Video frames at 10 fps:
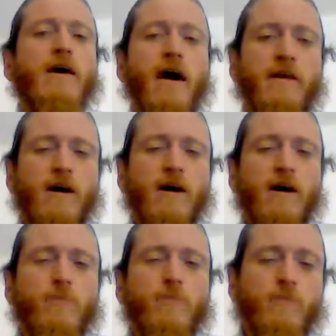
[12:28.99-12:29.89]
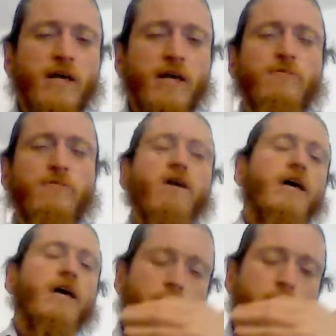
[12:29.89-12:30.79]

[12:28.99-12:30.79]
And but the best of all, like Rabbi